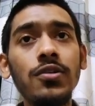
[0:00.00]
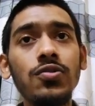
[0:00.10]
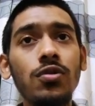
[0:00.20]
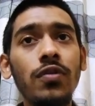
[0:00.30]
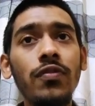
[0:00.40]

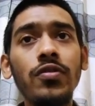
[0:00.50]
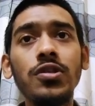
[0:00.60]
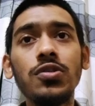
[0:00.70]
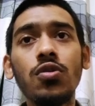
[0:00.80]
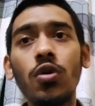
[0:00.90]
So if we
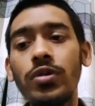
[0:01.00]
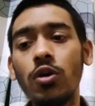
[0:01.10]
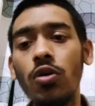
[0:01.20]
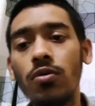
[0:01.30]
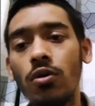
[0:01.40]
just go in the
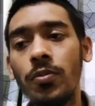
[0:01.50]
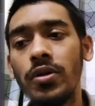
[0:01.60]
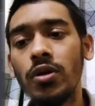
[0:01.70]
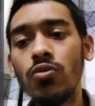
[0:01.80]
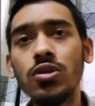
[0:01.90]
Open
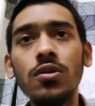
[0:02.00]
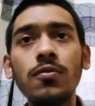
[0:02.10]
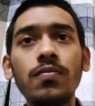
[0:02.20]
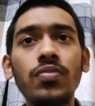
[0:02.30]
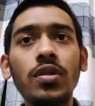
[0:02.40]
Router,
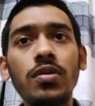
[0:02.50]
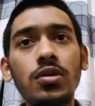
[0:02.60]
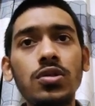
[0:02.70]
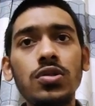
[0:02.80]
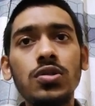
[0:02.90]

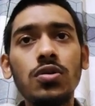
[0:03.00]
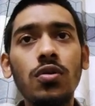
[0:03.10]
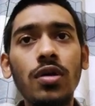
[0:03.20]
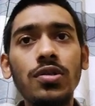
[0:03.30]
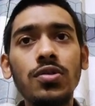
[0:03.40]
so
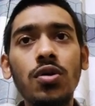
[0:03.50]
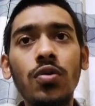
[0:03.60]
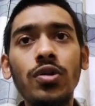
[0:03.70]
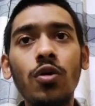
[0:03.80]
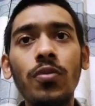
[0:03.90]
I just go
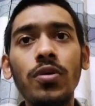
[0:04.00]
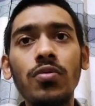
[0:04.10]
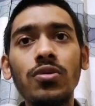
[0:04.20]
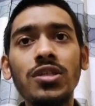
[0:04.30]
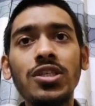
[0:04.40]
with the Open
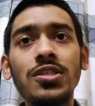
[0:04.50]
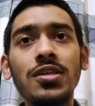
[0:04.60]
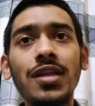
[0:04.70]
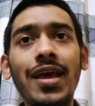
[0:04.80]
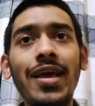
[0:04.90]
Router
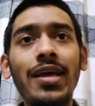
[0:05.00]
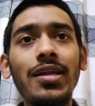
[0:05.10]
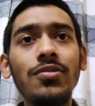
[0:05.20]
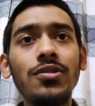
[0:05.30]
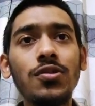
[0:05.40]
section and
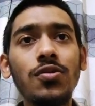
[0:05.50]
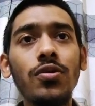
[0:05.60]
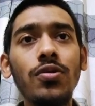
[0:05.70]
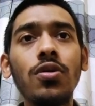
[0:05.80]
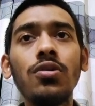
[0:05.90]
I'll just go with
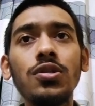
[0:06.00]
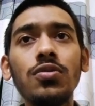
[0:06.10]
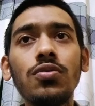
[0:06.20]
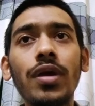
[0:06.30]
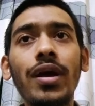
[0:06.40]

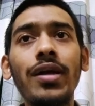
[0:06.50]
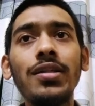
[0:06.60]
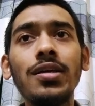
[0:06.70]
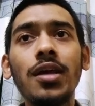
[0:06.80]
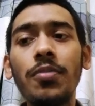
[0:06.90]
continue, and in
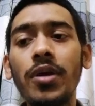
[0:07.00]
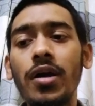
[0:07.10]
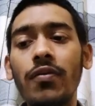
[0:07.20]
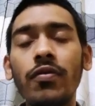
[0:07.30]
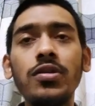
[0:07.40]
the API
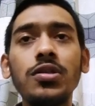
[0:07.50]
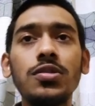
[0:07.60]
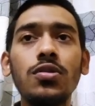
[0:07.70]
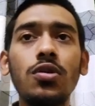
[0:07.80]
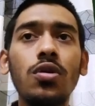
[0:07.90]
I
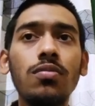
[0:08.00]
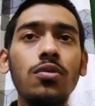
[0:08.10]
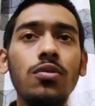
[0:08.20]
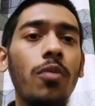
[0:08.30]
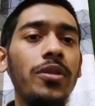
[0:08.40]
just
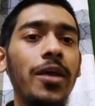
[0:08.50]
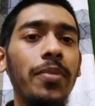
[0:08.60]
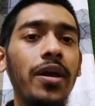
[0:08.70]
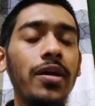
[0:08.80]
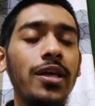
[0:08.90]
copy the
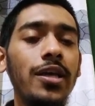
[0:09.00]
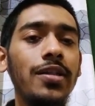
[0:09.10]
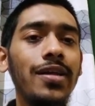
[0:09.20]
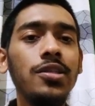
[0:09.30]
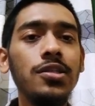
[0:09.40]
API key
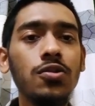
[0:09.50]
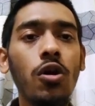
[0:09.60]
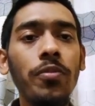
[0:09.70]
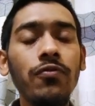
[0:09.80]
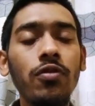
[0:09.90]
that I just
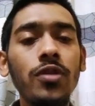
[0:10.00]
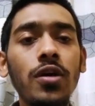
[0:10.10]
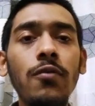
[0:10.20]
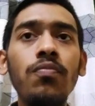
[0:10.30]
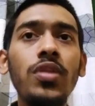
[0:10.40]
copied from
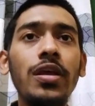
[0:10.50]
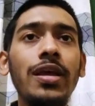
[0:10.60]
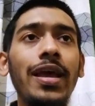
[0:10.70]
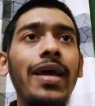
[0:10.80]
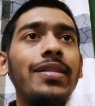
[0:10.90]
there,
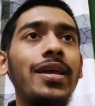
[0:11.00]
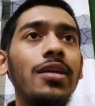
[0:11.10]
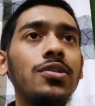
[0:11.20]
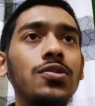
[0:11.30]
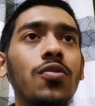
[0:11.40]
and then I
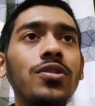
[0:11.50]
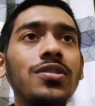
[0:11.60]
just go with